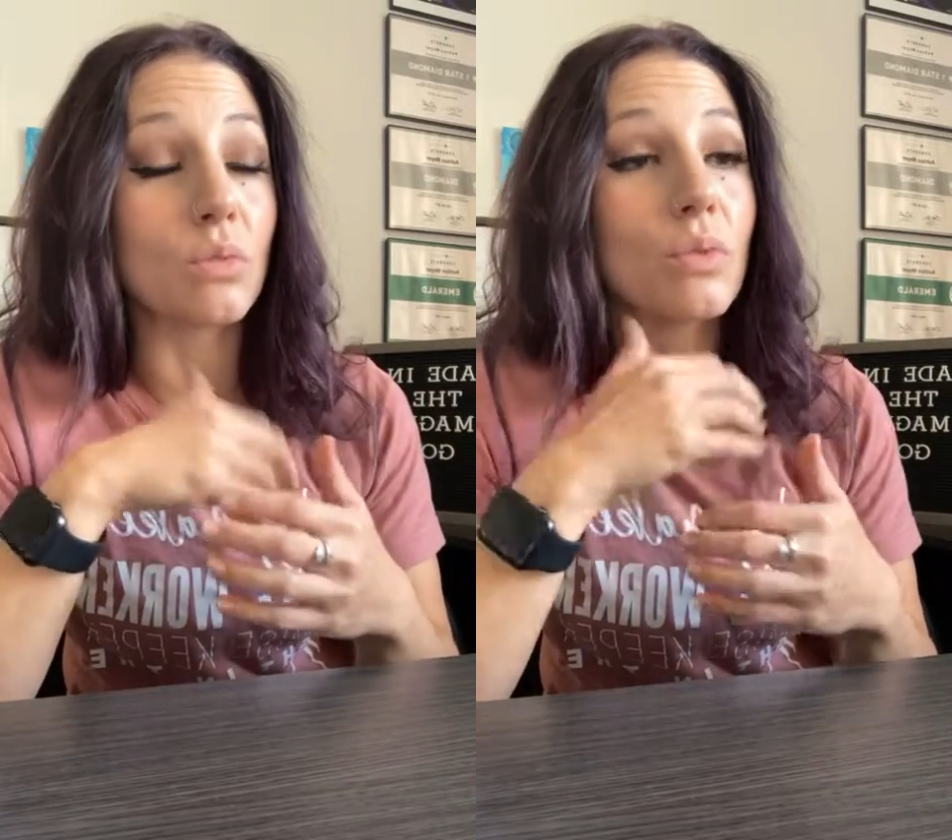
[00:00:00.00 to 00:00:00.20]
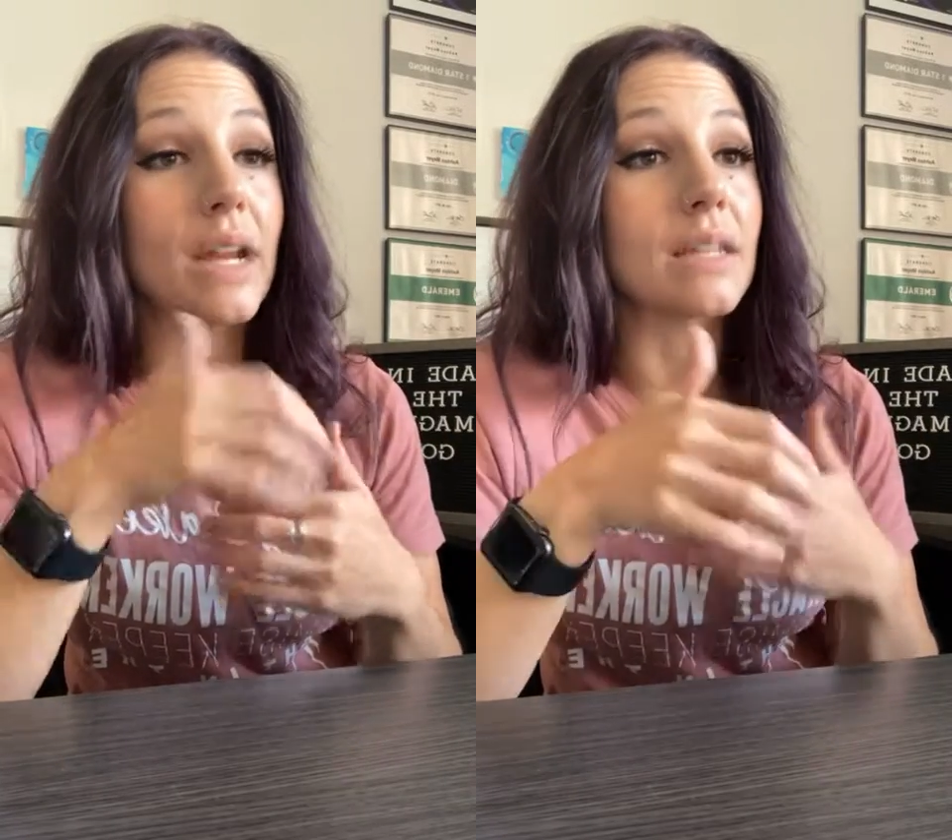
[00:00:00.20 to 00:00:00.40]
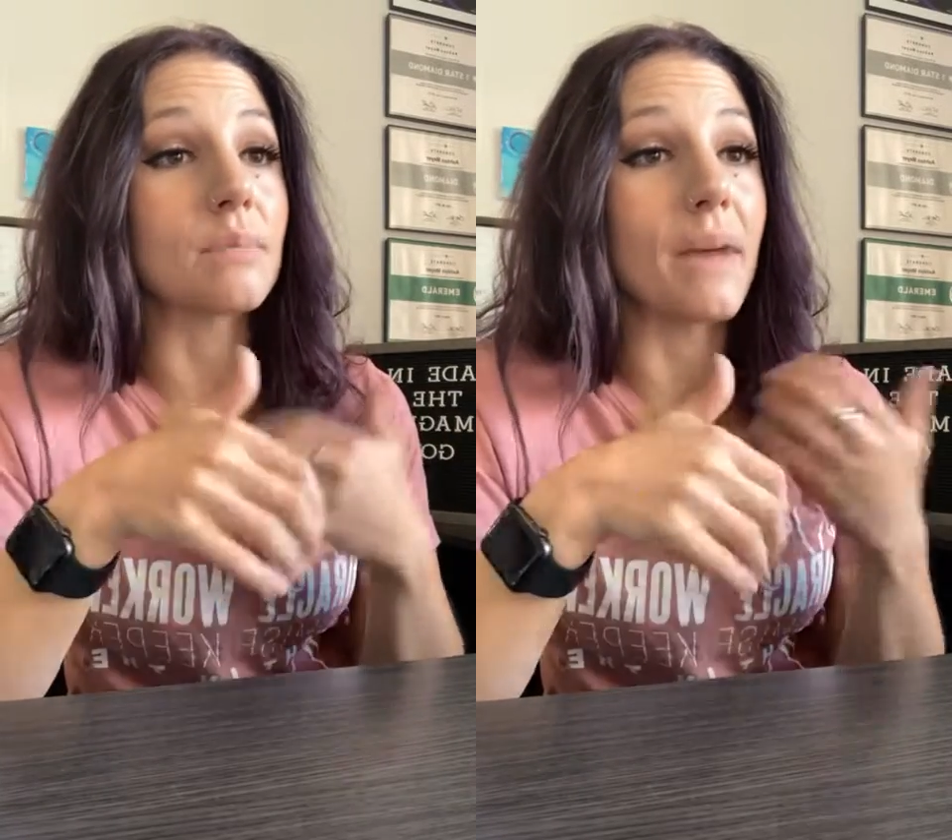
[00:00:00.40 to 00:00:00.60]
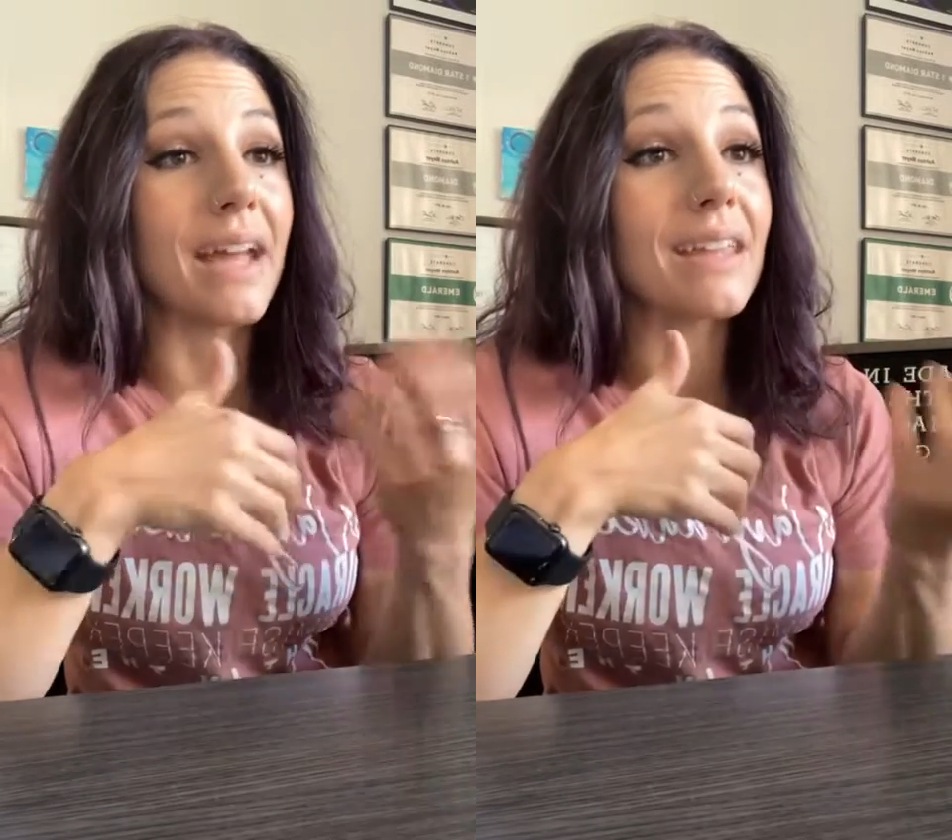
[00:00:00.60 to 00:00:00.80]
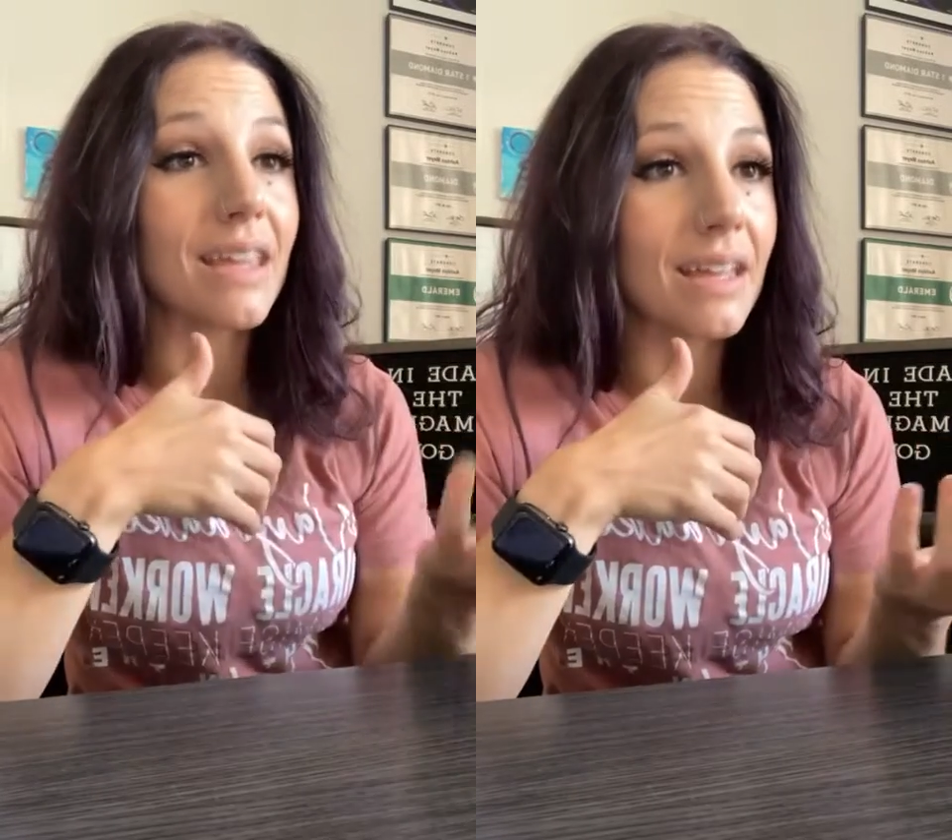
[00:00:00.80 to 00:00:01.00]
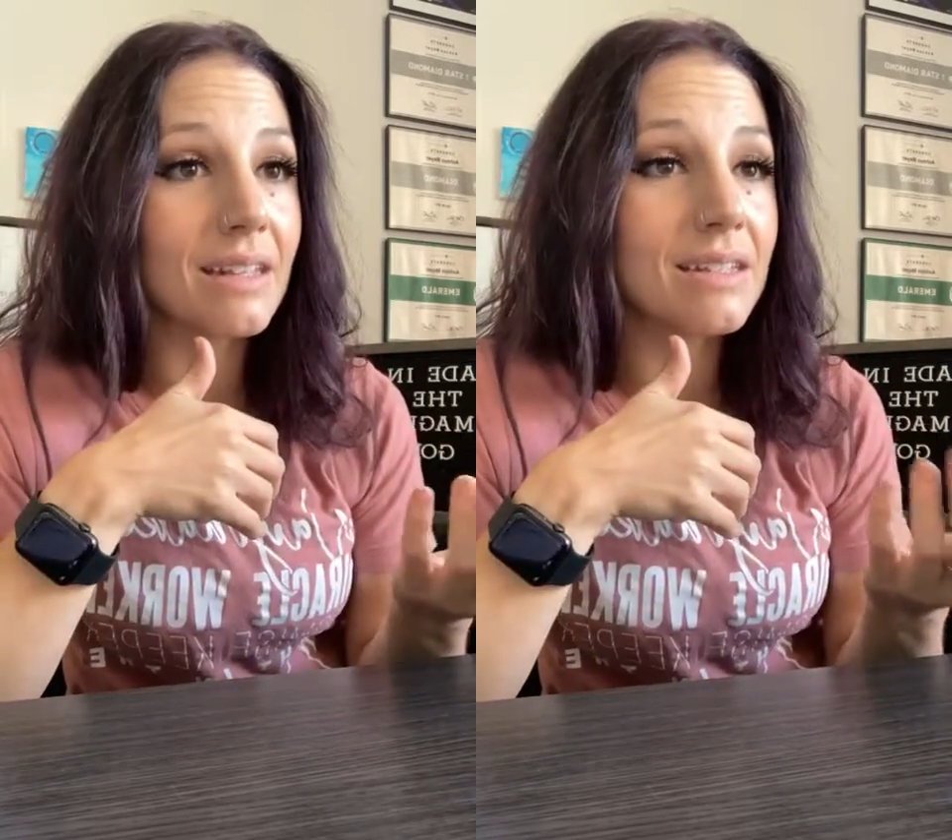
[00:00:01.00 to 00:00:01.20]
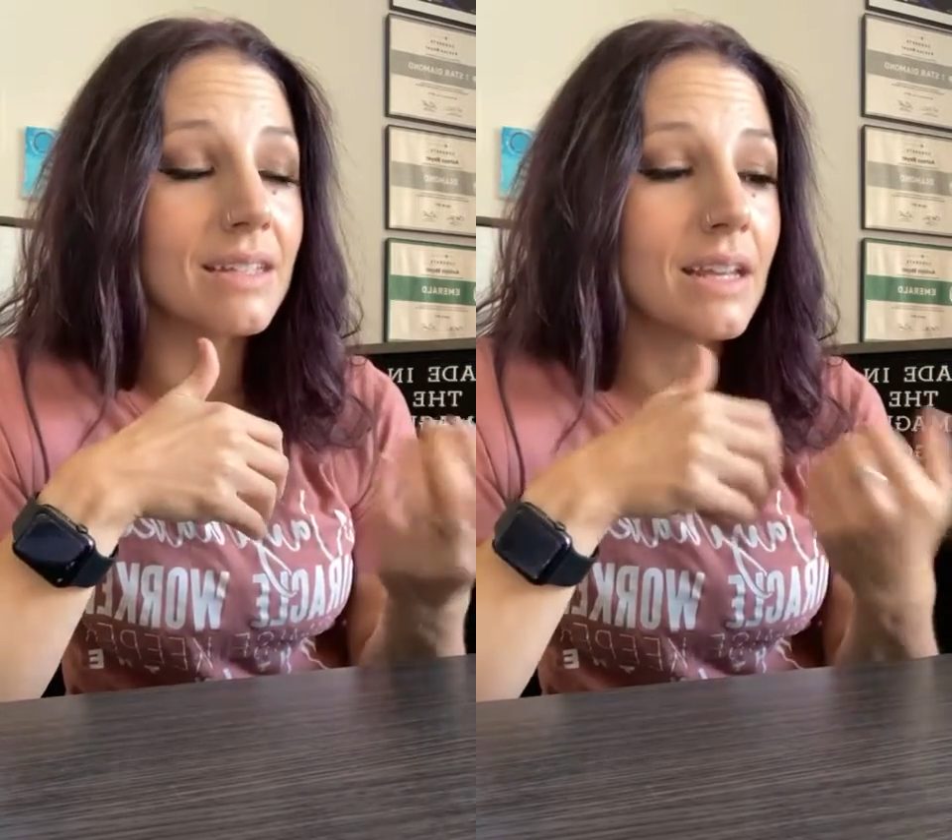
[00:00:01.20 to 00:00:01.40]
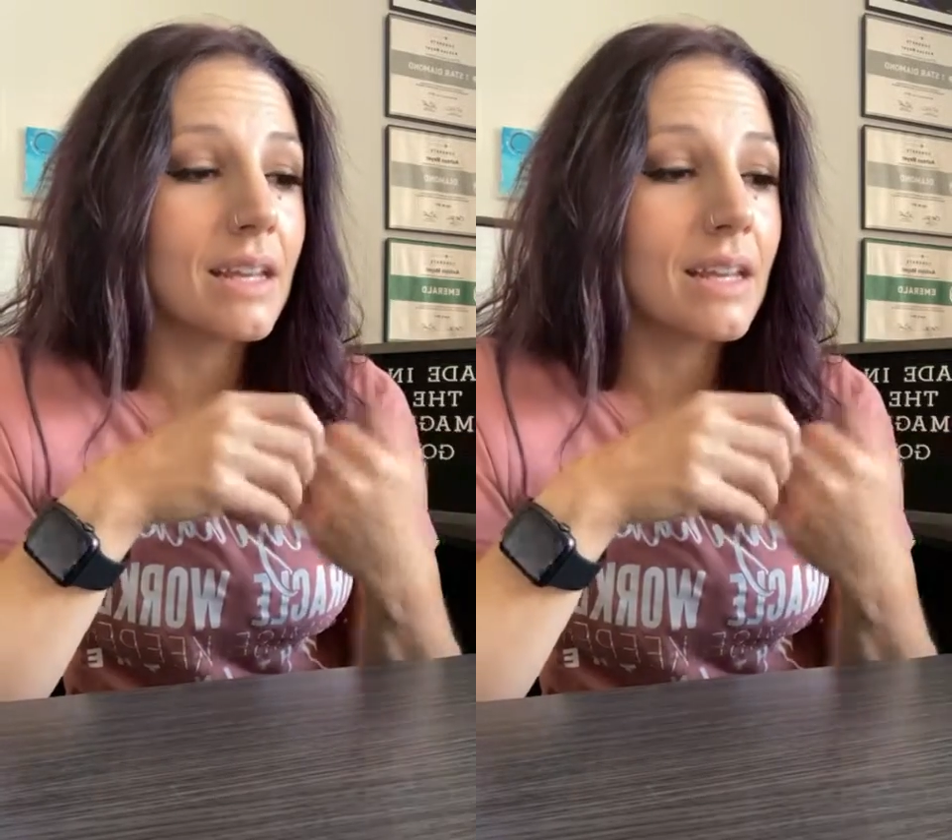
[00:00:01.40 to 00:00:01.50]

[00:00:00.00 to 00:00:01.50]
raise my kids